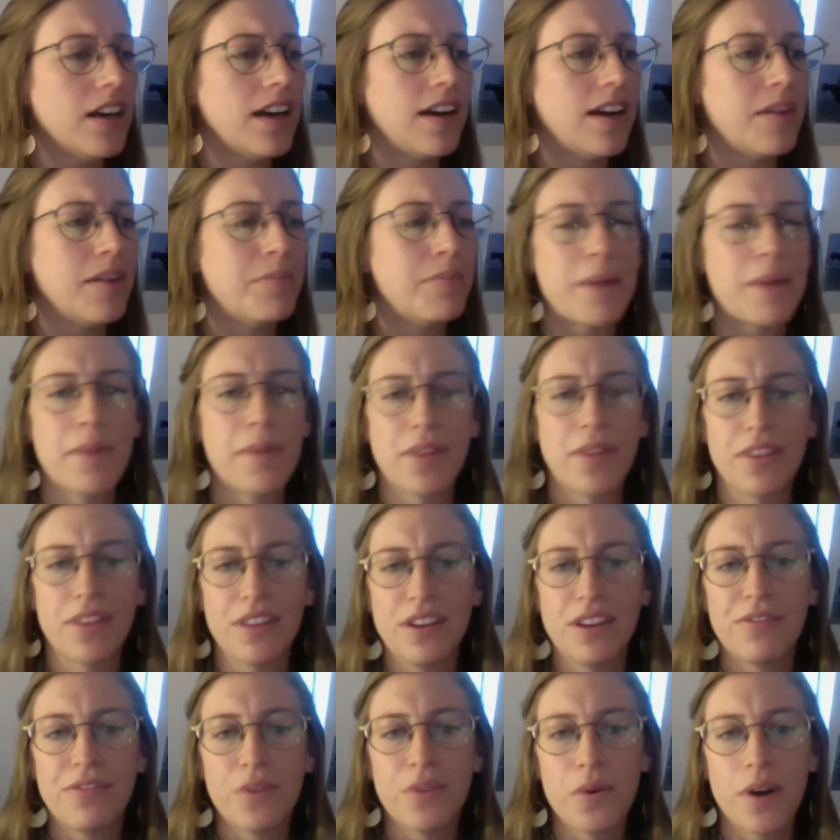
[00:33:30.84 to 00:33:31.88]
bi-monthly
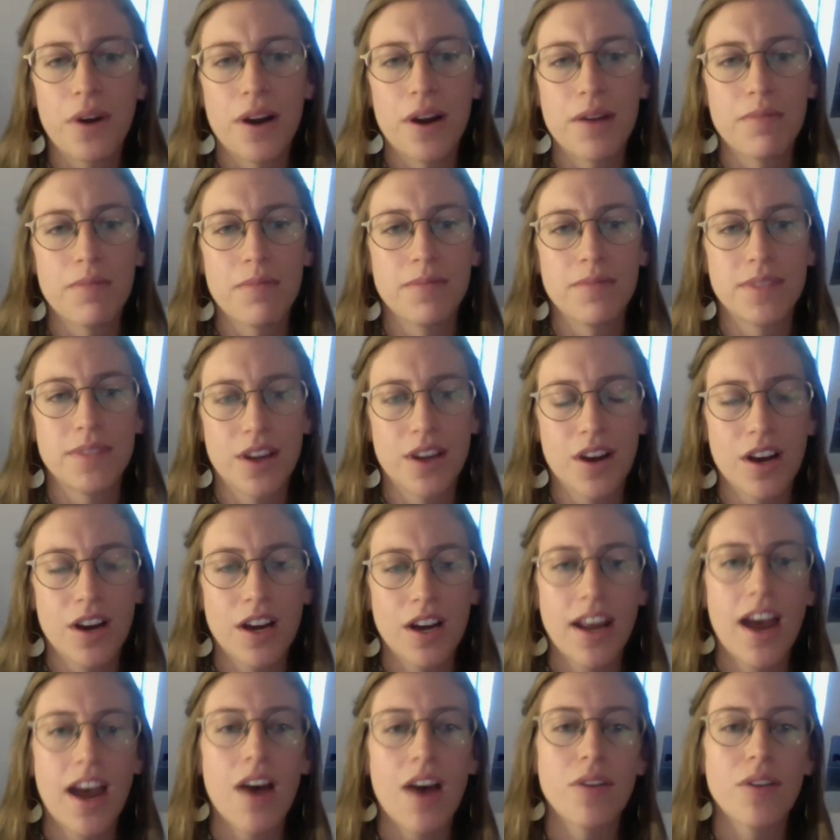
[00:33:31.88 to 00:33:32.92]
forums
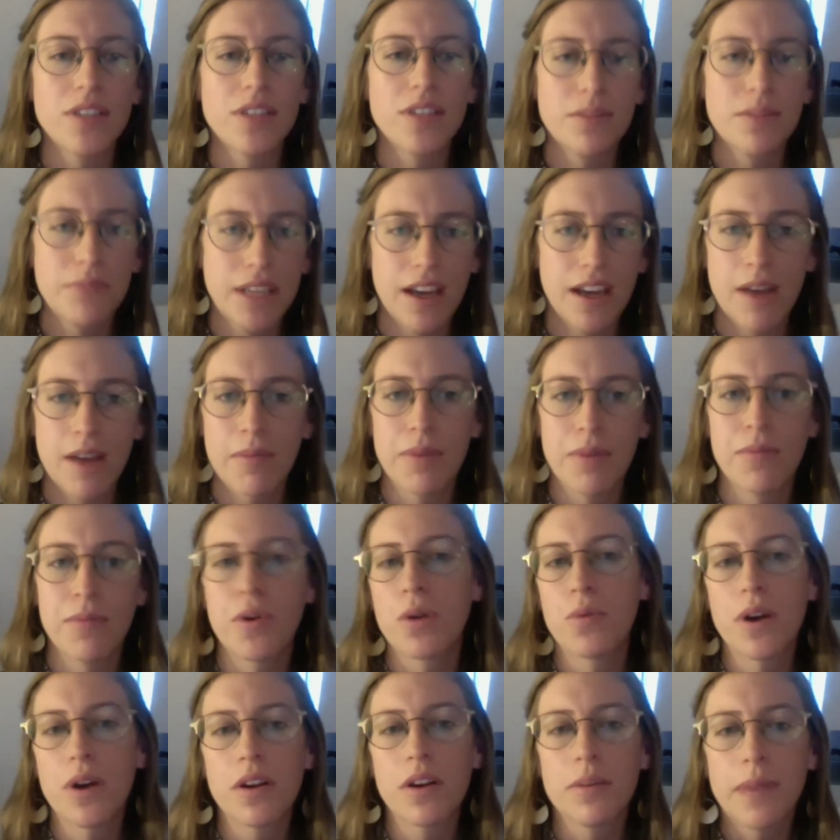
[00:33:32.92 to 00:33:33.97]
on how to become a more
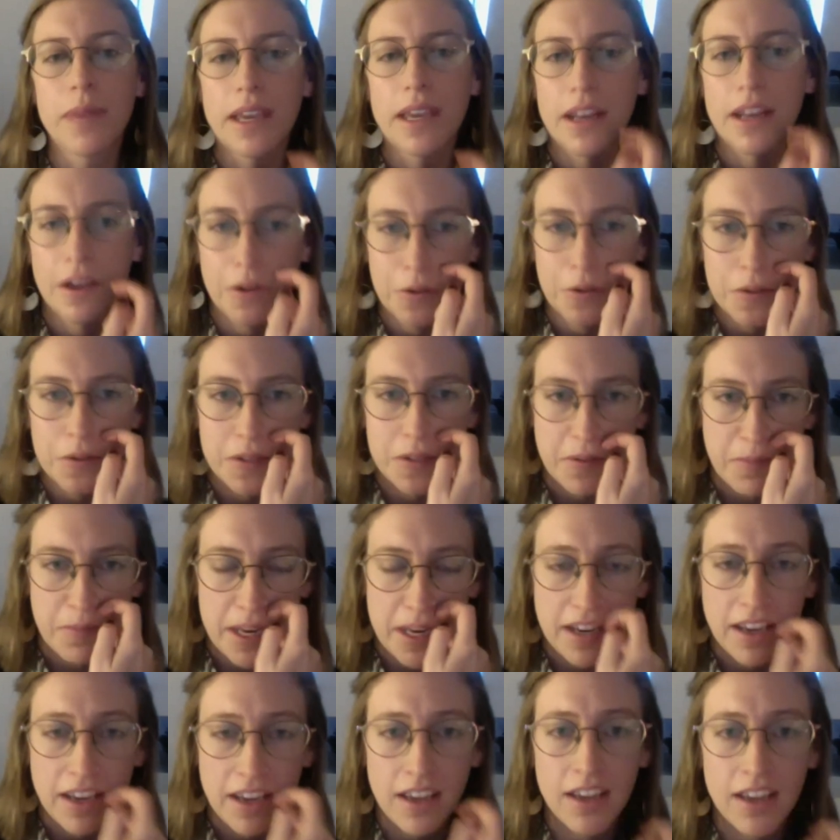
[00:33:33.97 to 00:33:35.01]
welcoming and inclusive
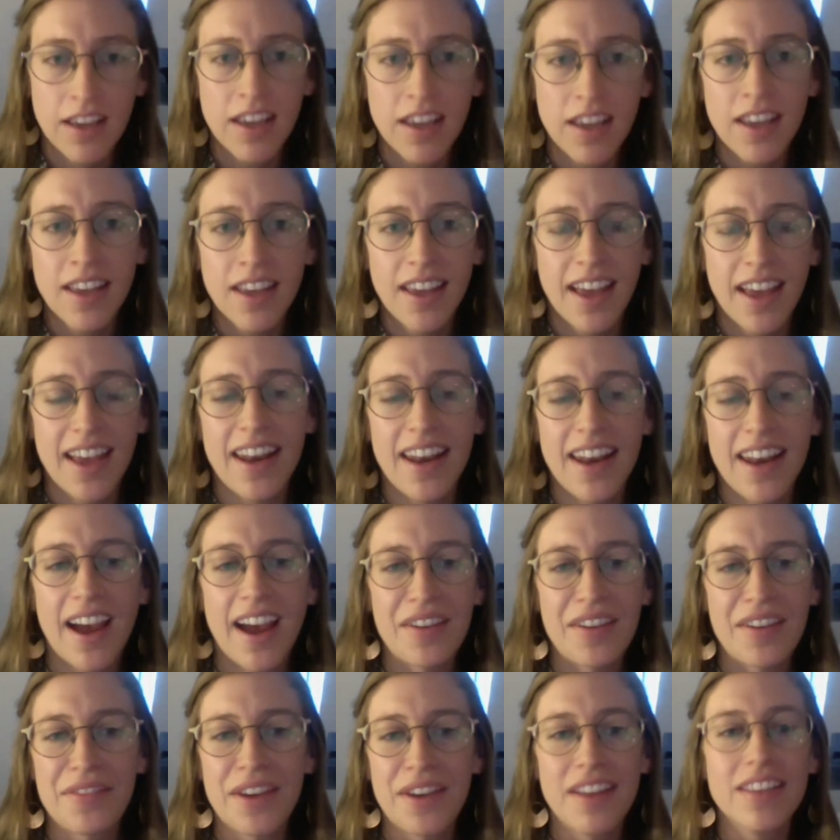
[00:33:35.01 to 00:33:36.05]
meeting and
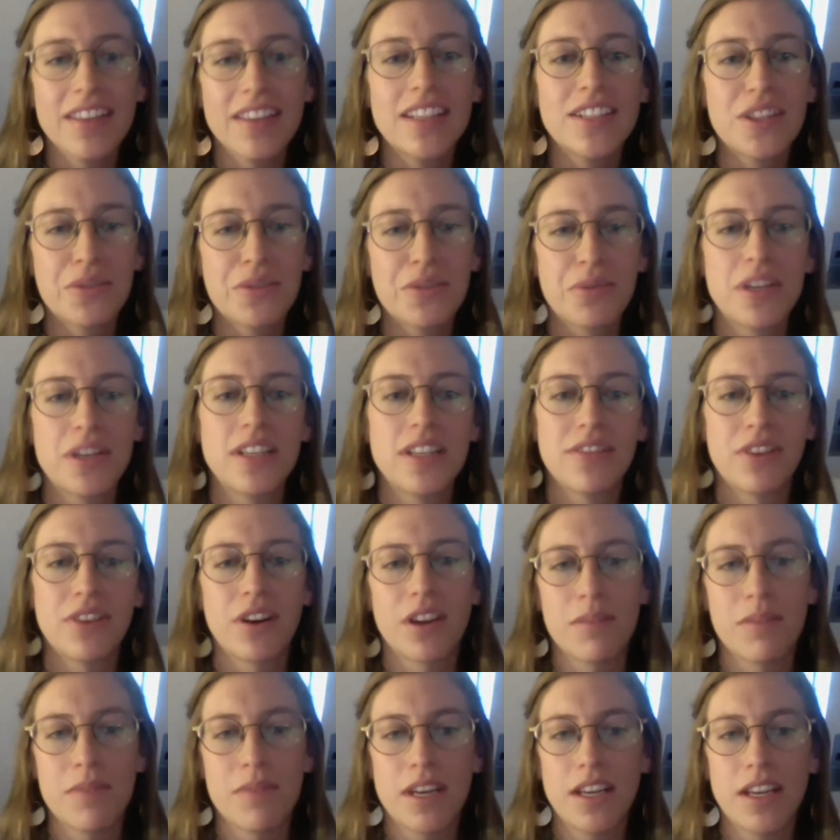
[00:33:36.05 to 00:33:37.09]
have at least 3 different
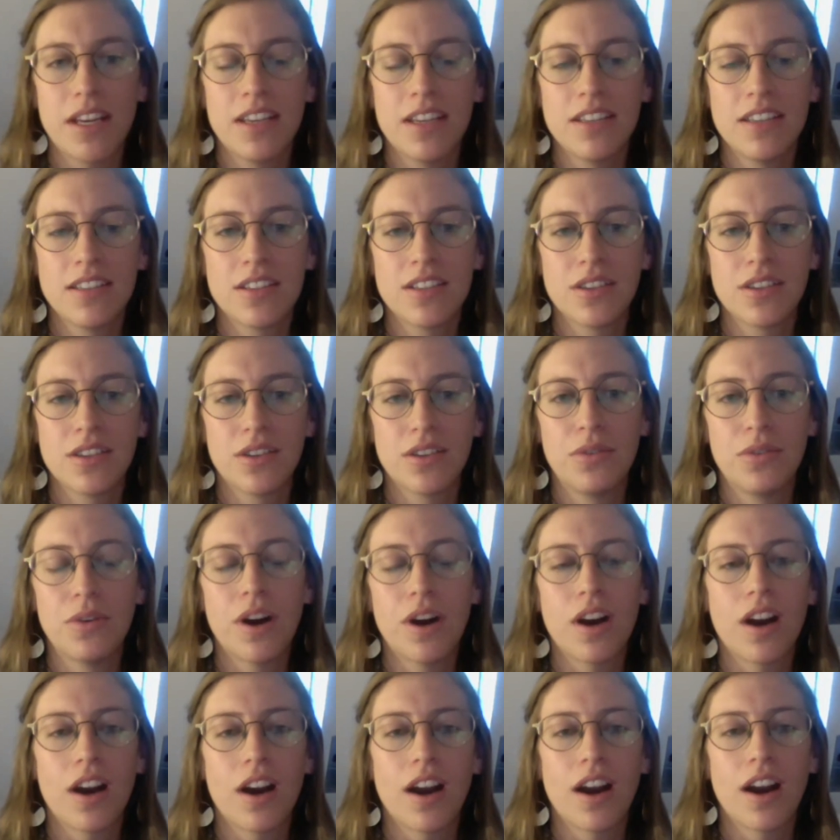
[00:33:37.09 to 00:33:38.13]
committees who
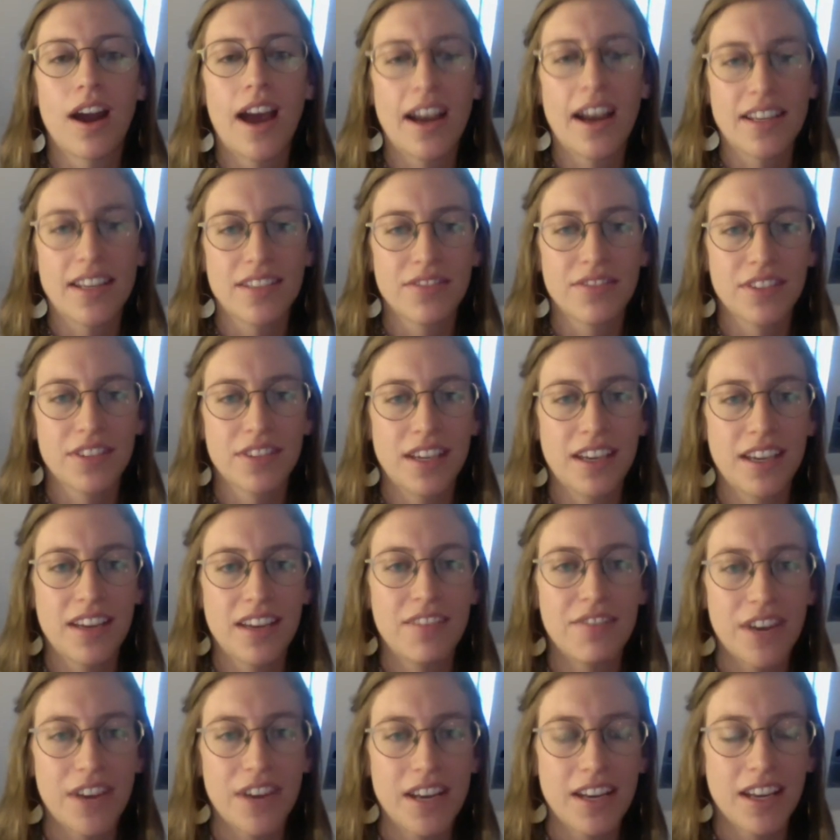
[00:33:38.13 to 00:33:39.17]
are actively
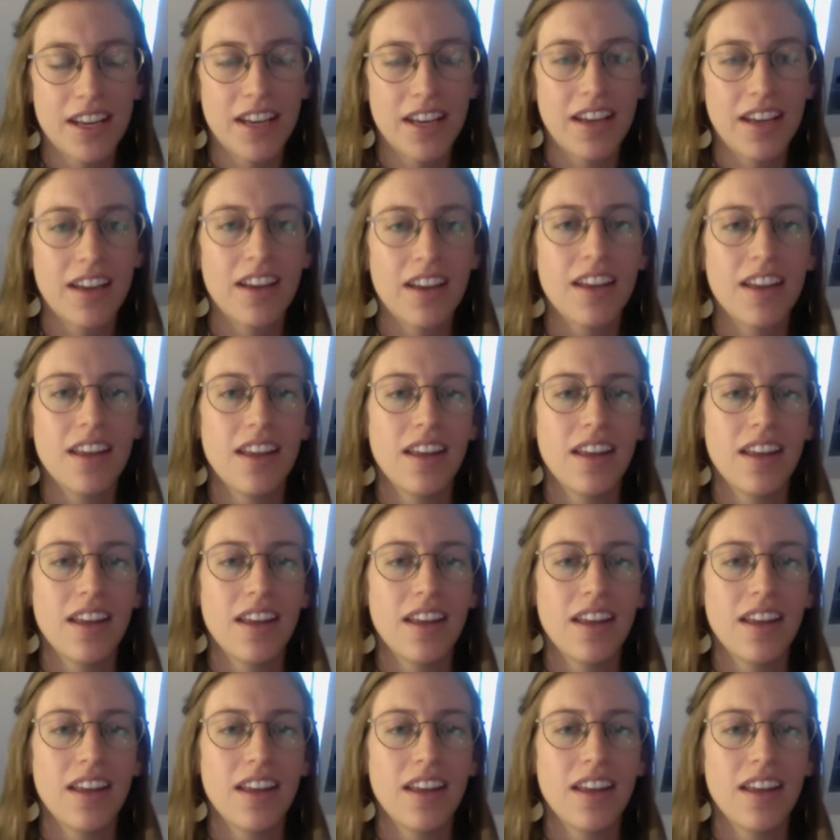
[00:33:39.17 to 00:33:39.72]
inviting